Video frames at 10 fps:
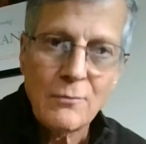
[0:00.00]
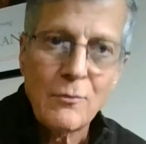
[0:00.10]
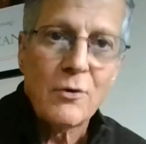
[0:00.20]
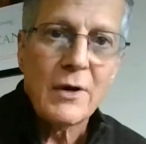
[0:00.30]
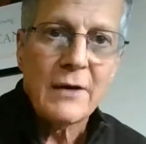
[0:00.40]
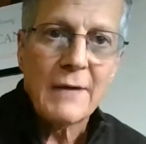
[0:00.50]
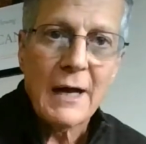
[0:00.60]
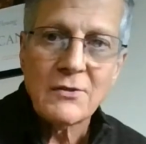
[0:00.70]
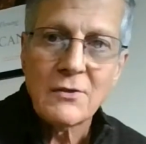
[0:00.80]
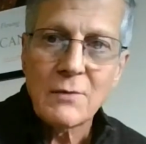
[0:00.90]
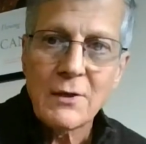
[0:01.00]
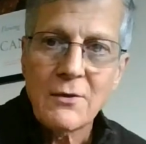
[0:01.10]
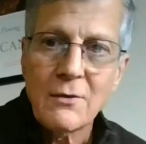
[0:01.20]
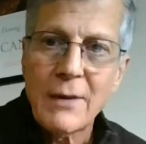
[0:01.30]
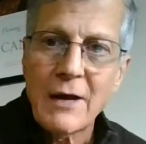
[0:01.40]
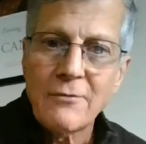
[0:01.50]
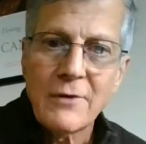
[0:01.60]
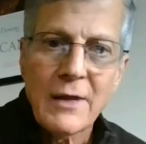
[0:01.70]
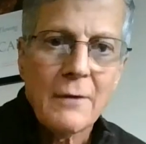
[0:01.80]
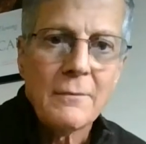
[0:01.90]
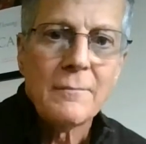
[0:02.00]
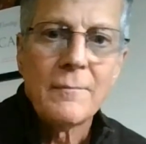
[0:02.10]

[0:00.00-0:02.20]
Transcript: more interactions with you. Bye for now.